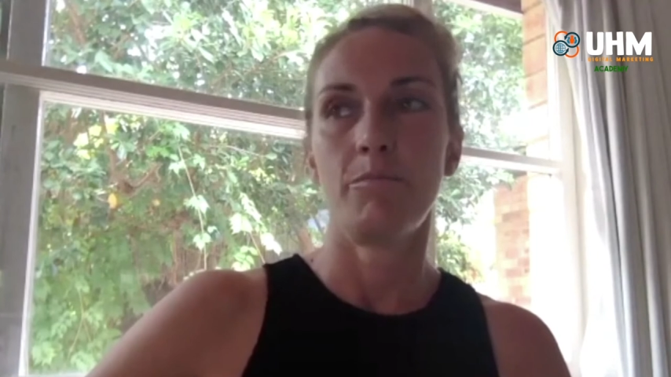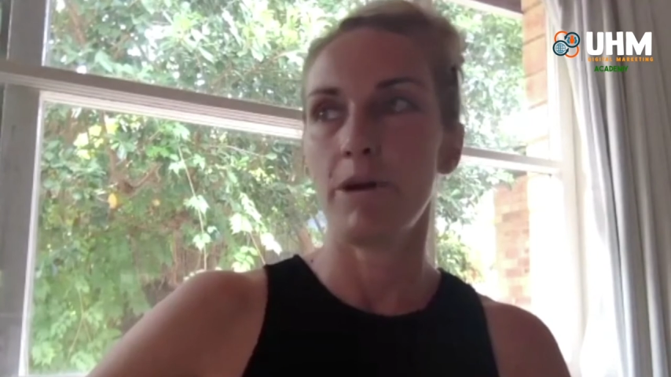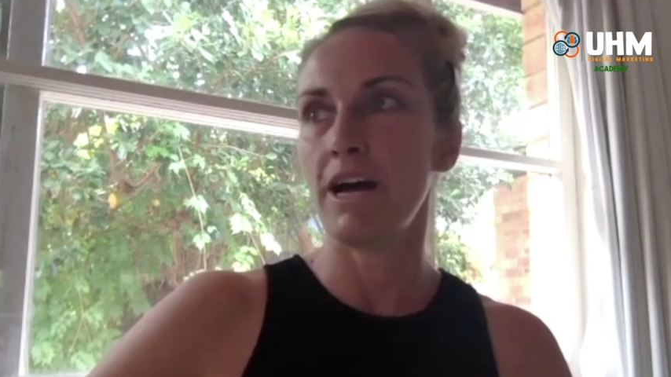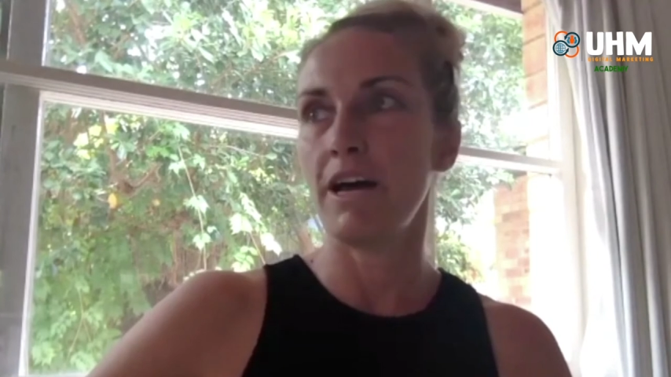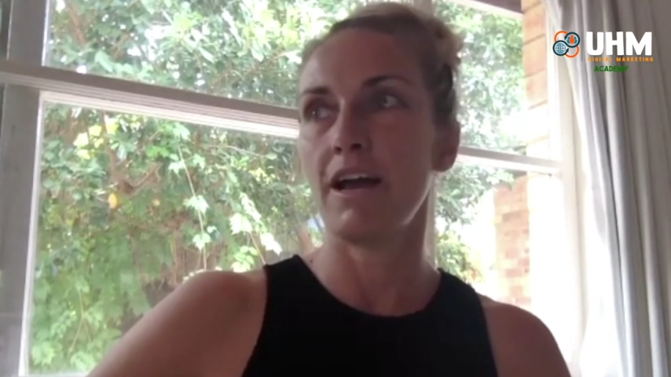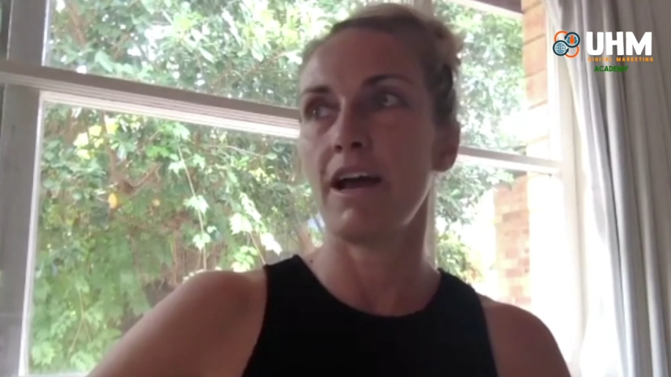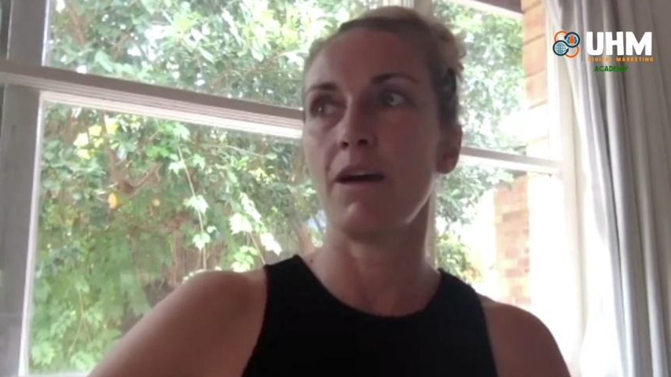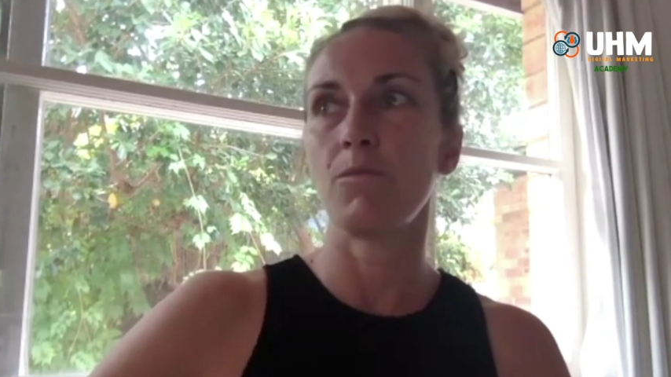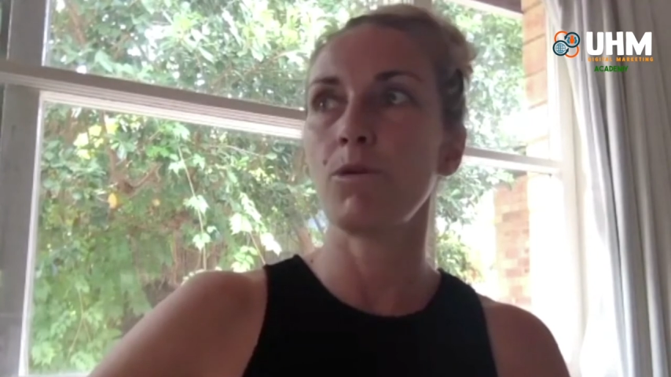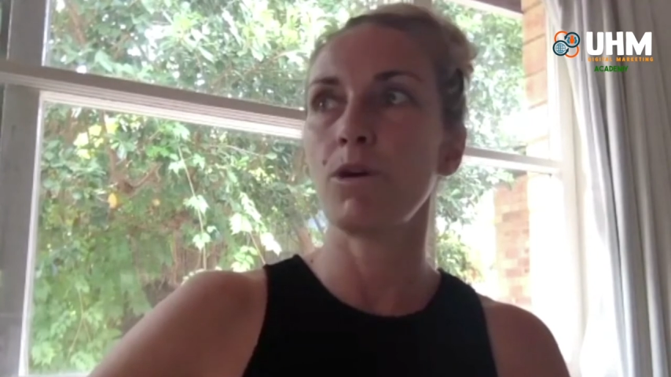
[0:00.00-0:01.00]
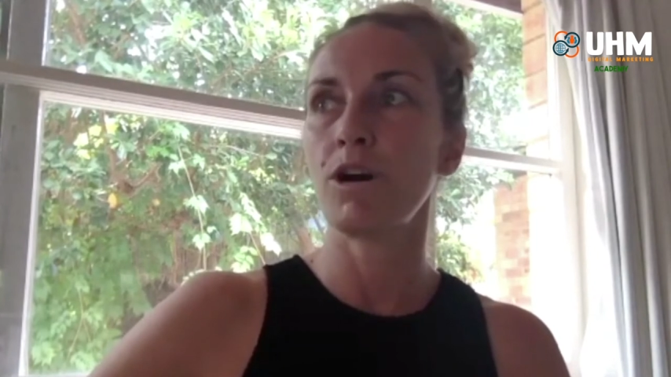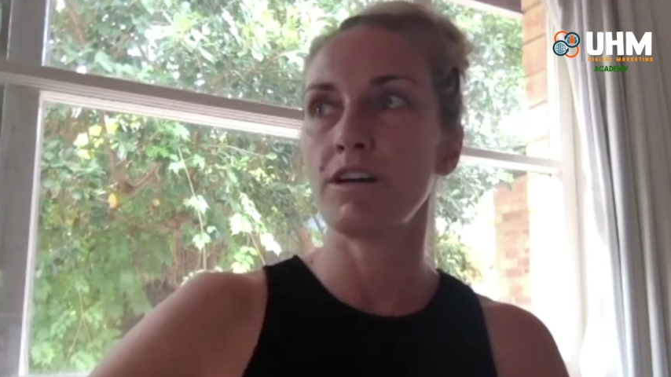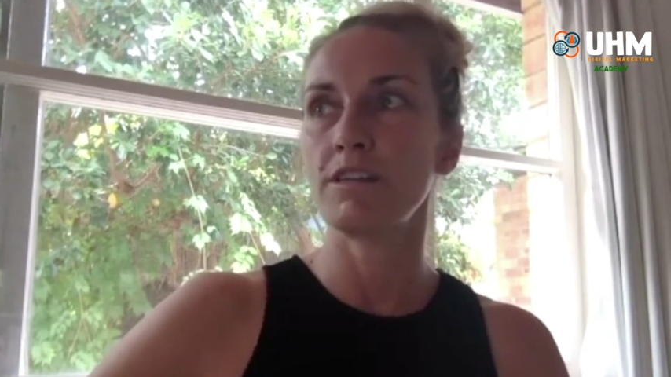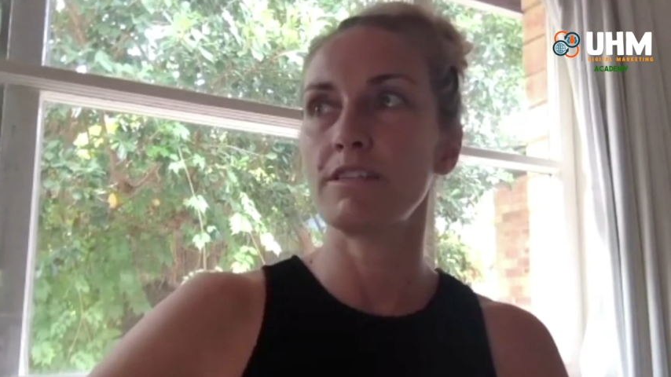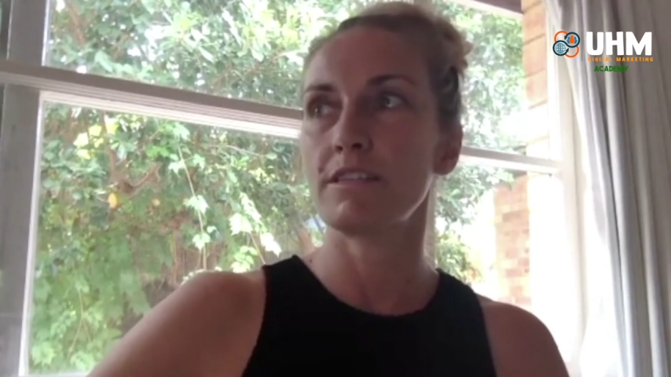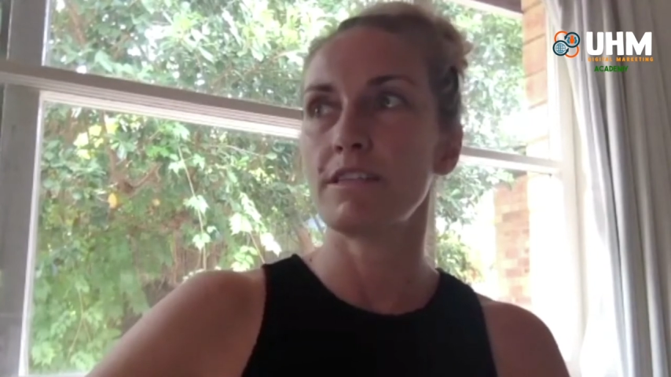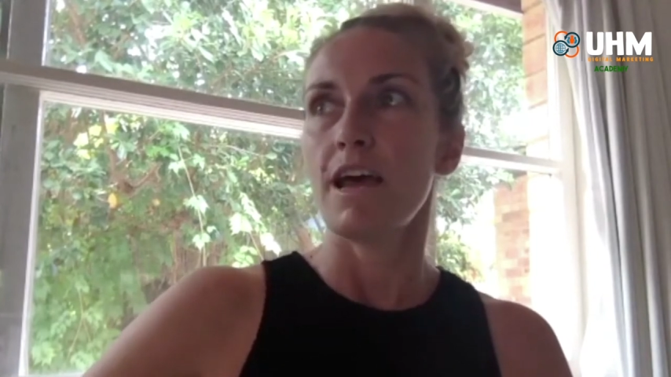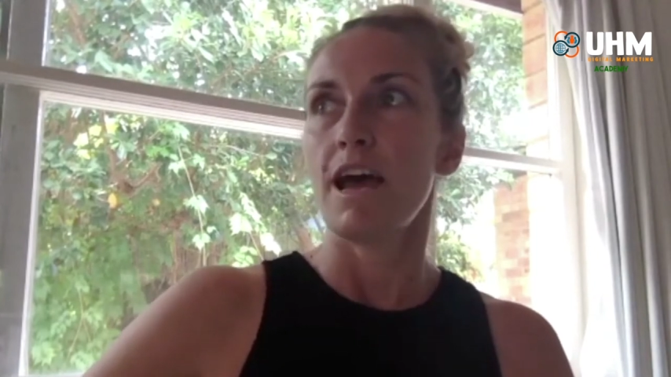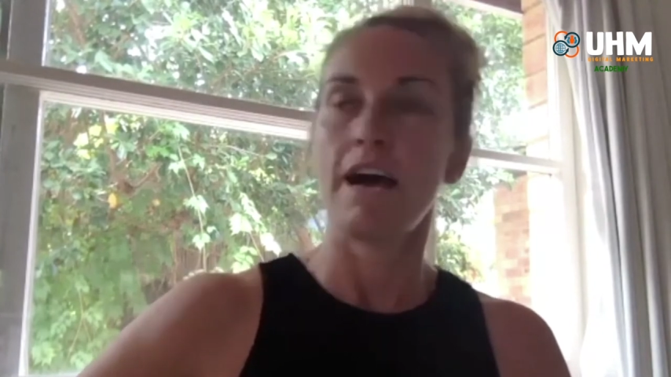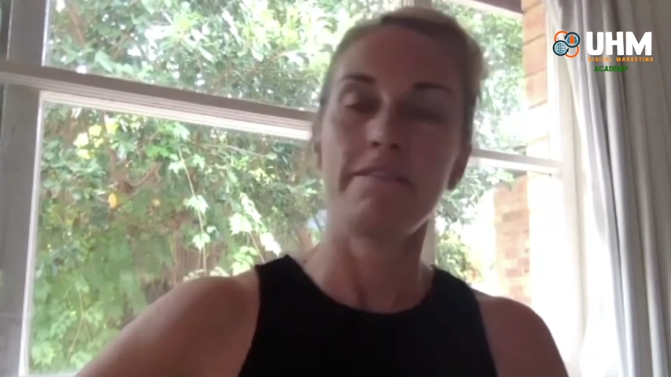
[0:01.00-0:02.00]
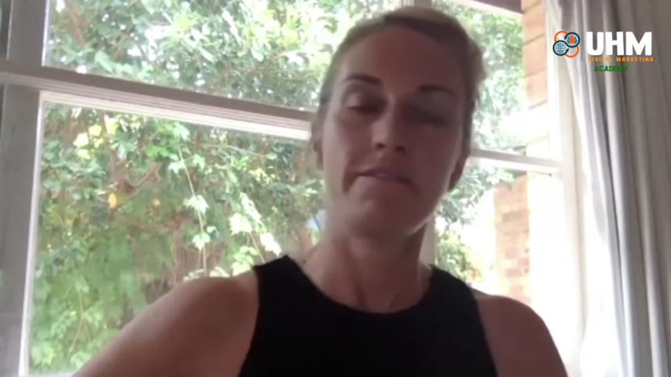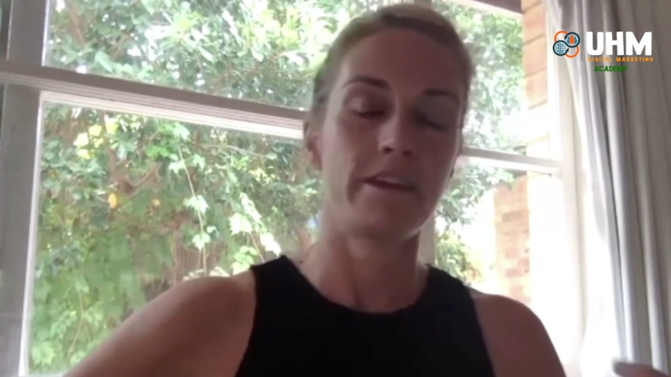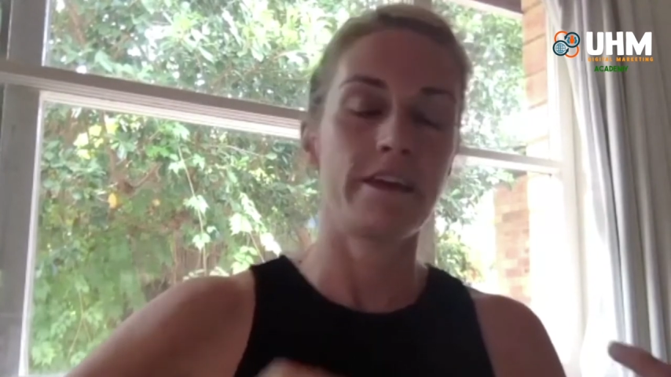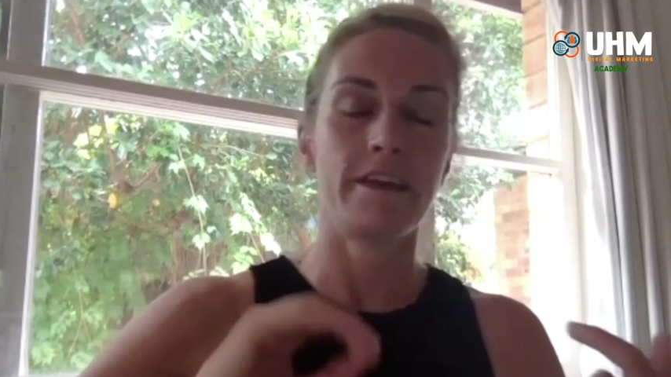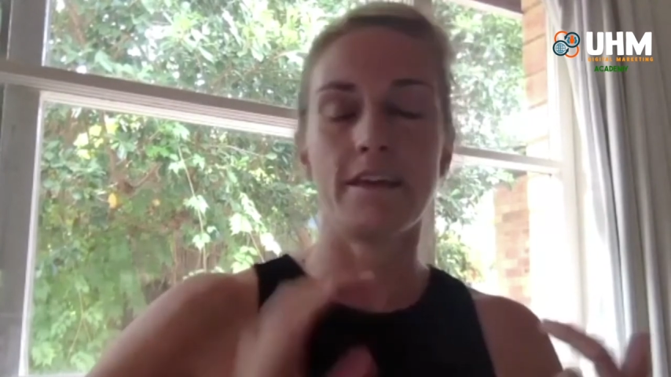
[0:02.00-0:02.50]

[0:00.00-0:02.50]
but I was having